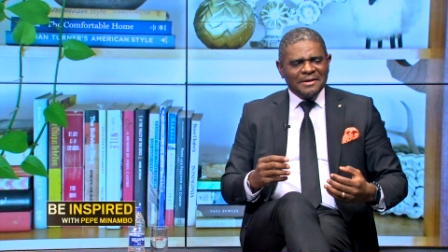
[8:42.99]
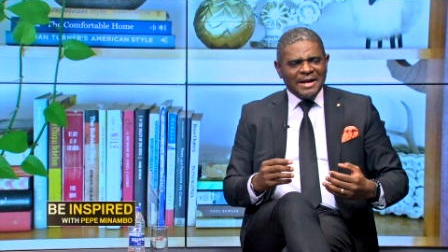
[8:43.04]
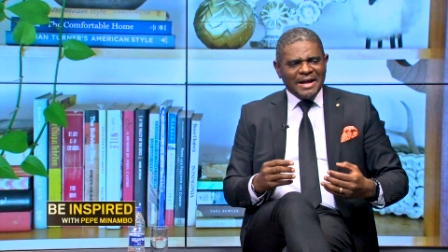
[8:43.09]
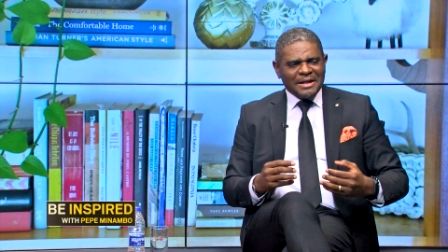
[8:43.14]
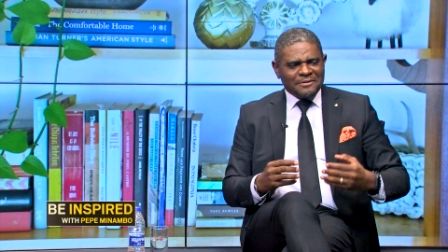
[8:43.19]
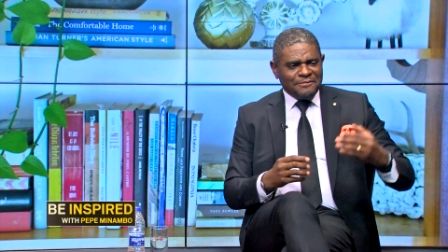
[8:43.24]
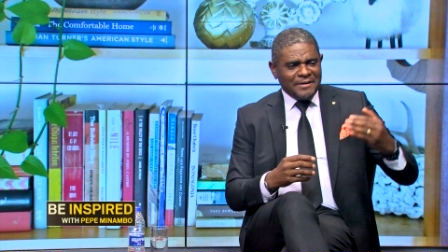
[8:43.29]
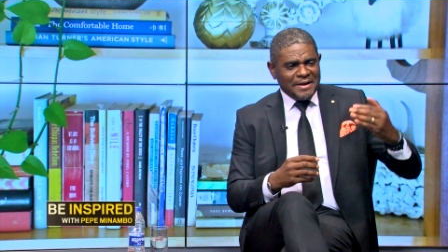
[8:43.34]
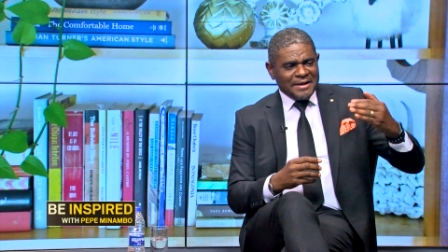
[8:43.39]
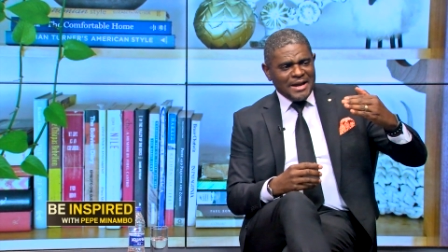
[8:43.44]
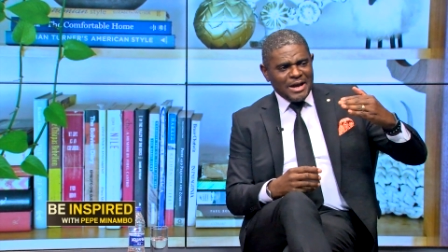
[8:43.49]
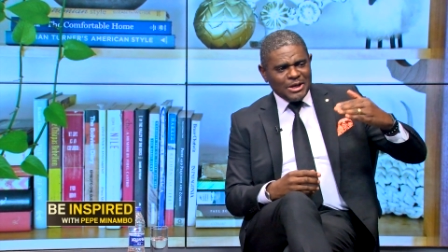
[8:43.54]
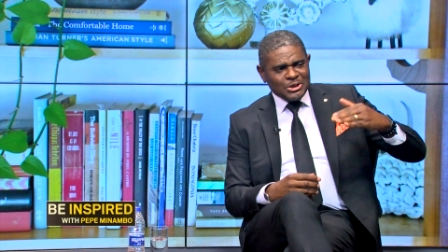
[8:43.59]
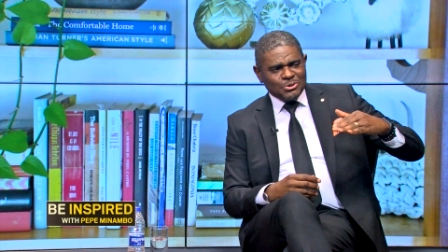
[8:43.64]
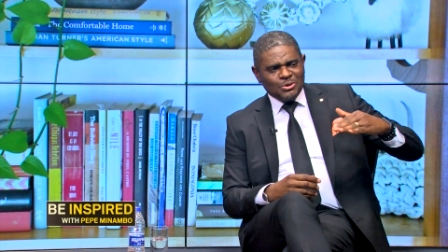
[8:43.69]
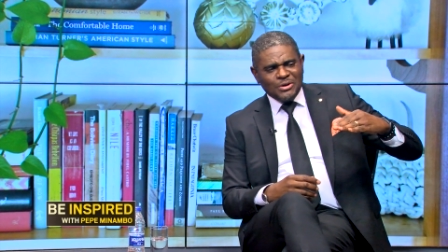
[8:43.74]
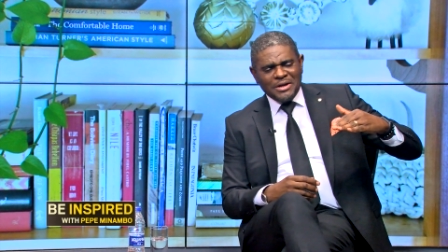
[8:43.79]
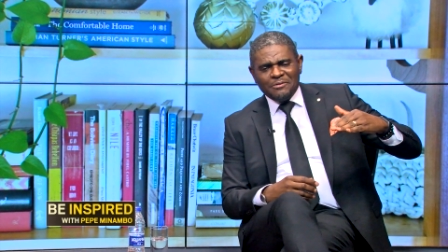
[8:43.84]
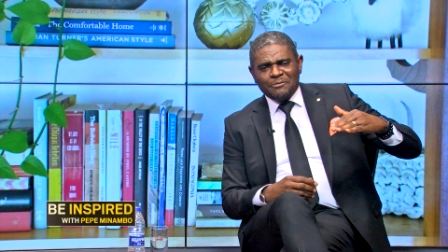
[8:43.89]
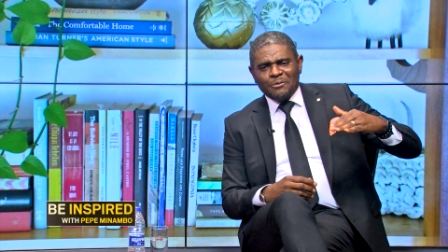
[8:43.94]
At
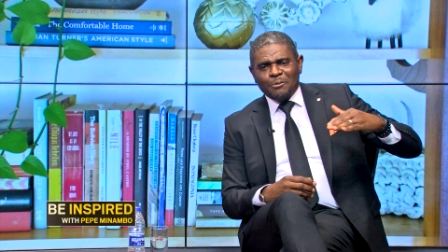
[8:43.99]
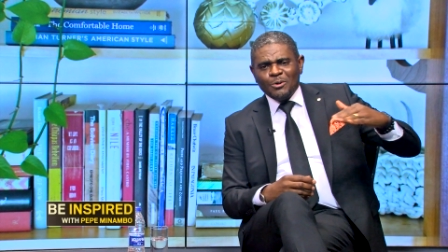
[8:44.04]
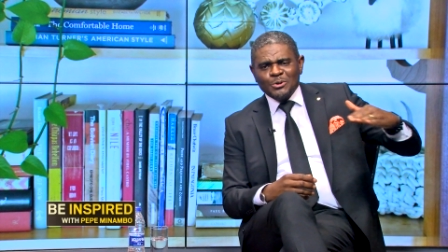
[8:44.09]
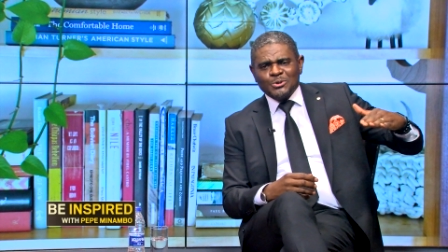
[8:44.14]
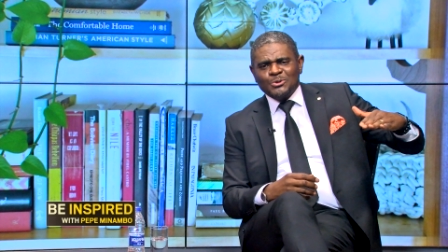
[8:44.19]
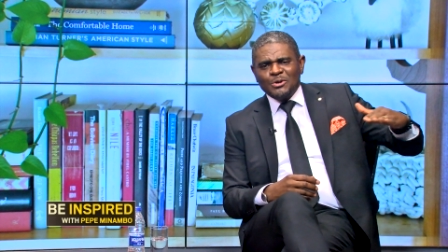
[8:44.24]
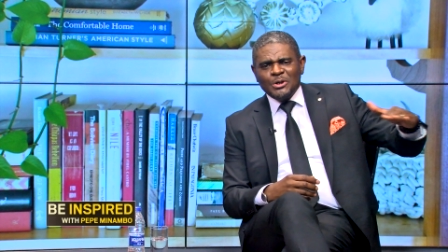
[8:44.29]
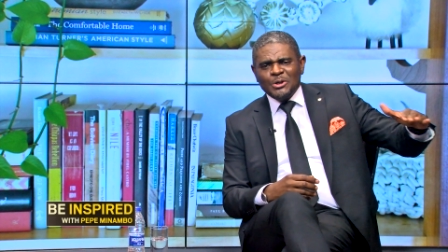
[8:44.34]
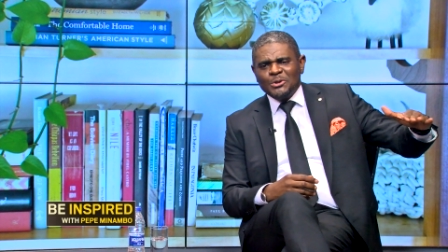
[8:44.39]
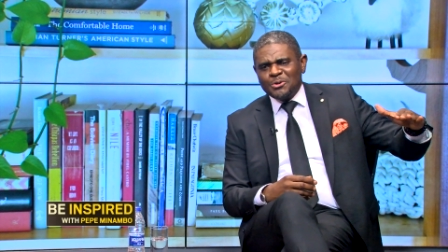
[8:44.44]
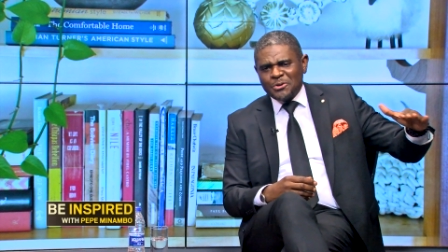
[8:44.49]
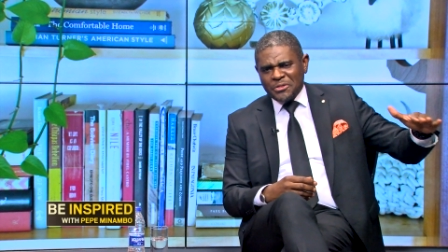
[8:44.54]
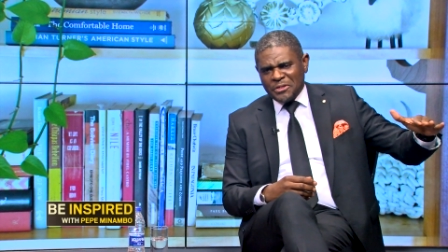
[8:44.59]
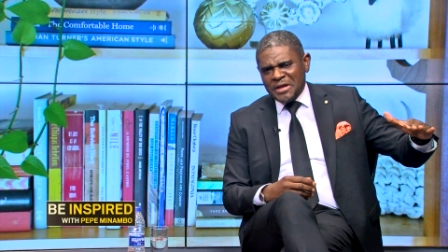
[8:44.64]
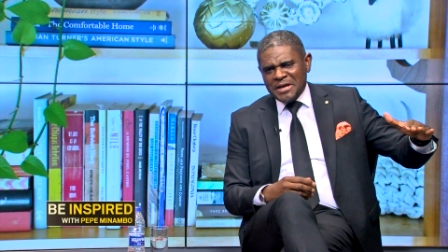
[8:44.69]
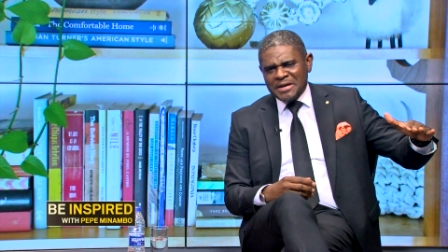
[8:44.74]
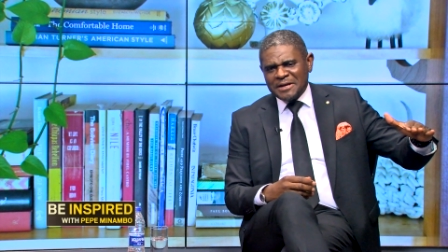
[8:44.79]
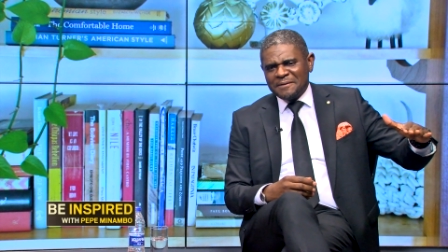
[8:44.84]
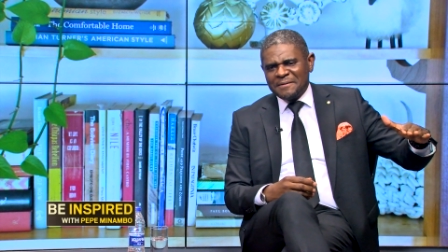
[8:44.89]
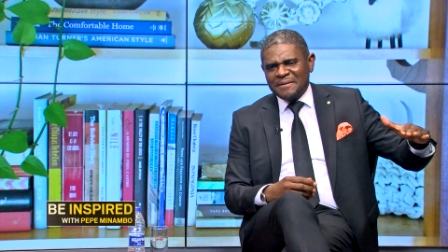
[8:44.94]
financial level, what's your little
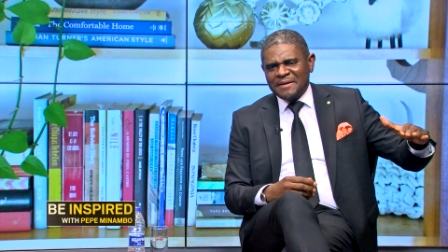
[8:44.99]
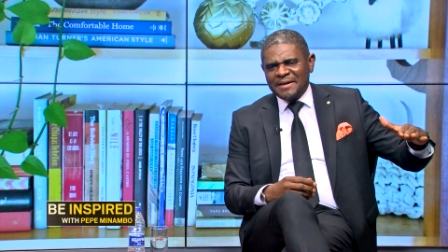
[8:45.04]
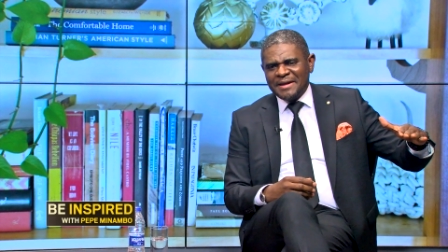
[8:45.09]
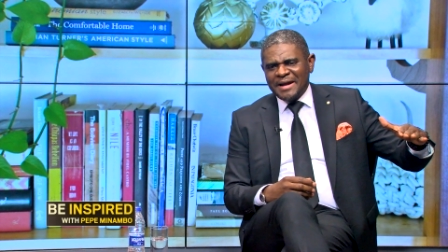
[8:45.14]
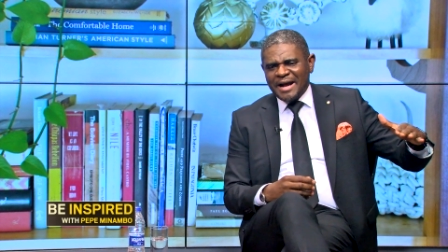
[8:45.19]
thing?